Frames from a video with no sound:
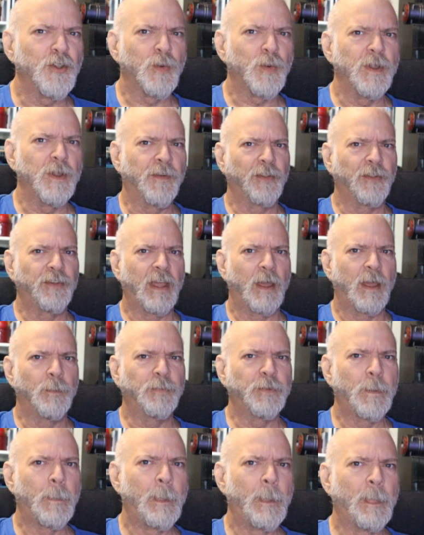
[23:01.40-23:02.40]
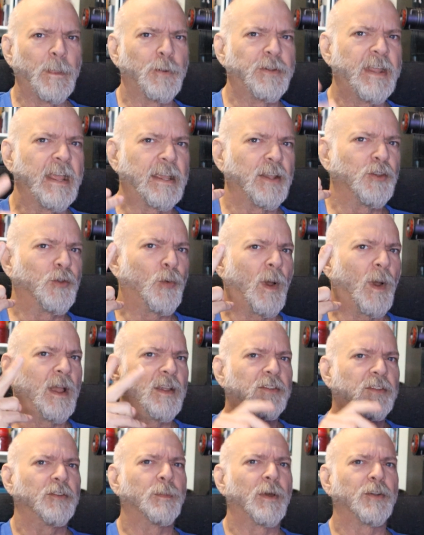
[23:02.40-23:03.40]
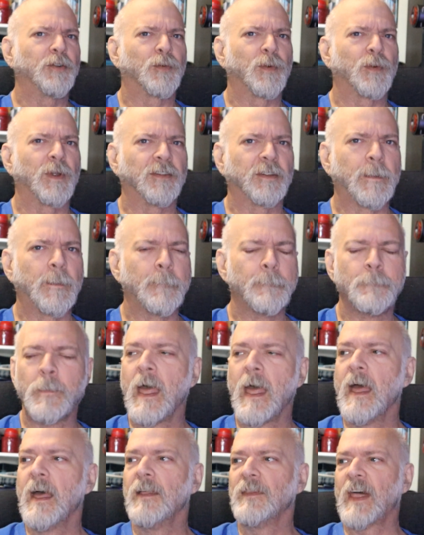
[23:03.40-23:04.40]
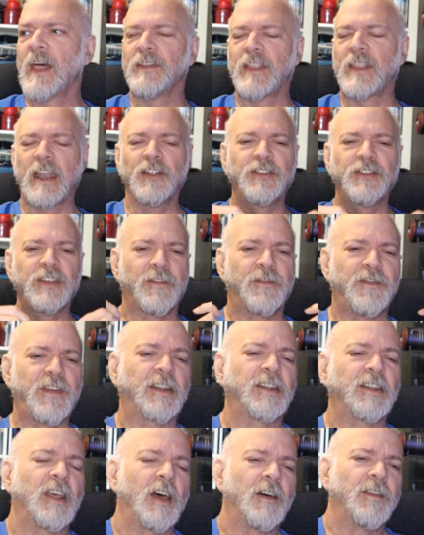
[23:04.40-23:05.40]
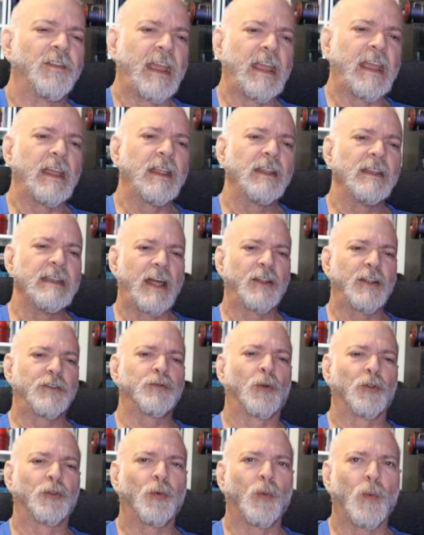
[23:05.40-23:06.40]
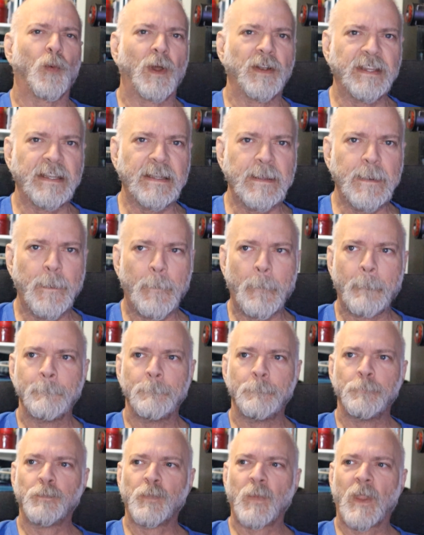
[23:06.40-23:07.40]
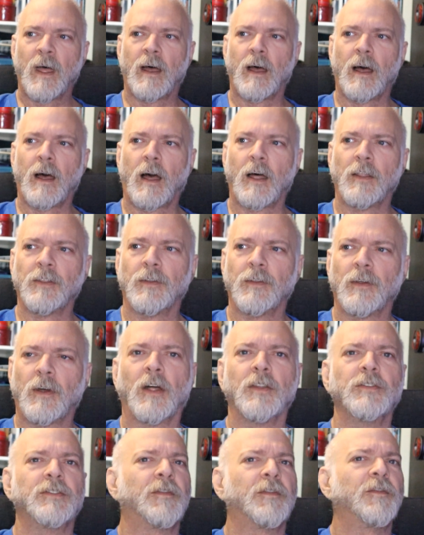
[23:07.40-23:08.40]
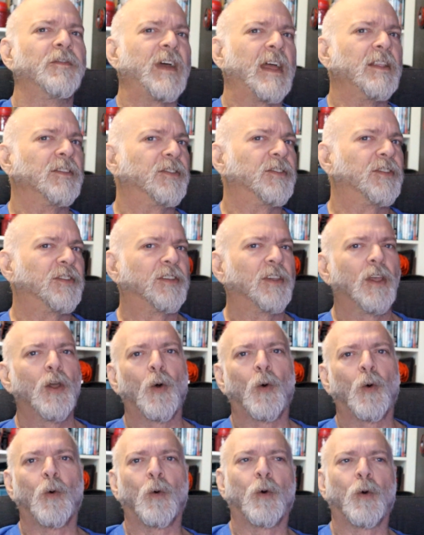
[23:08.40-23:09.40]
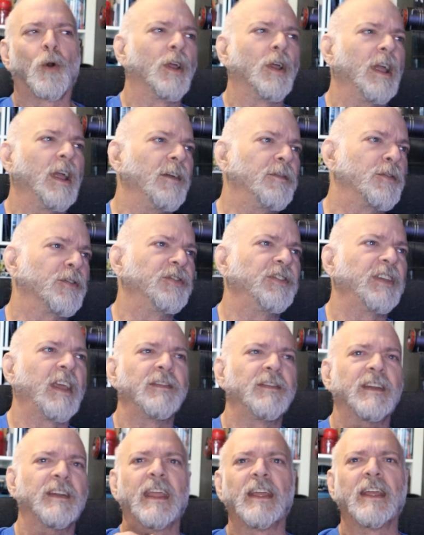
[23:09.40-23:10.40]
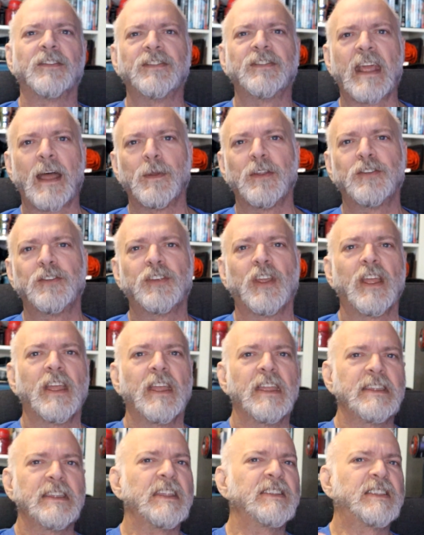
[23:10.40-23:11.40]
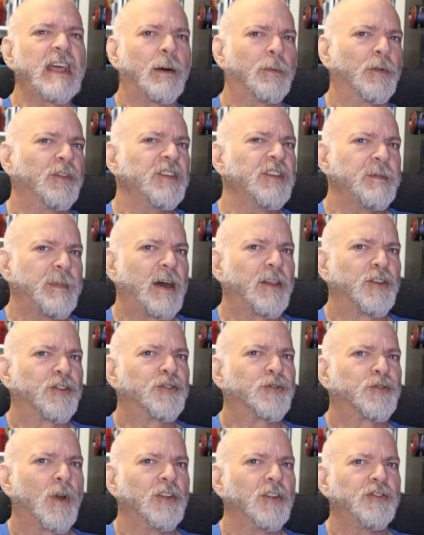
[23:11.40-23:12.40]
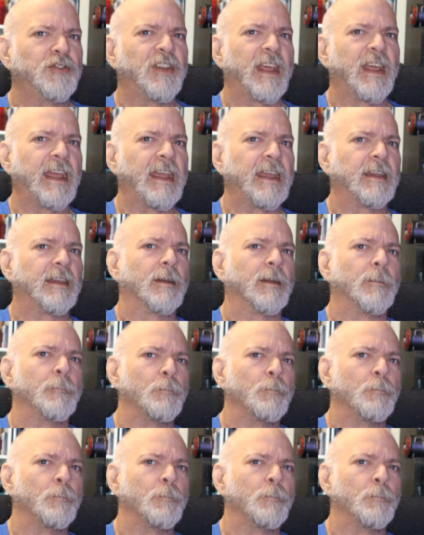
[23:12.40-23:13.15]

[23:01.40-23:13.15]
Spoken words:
your refill attempt, you're taking twice as much risk. That is the effect of a natural 20 on defense, or if you're saving against damage, you double the amount of shrugs you take.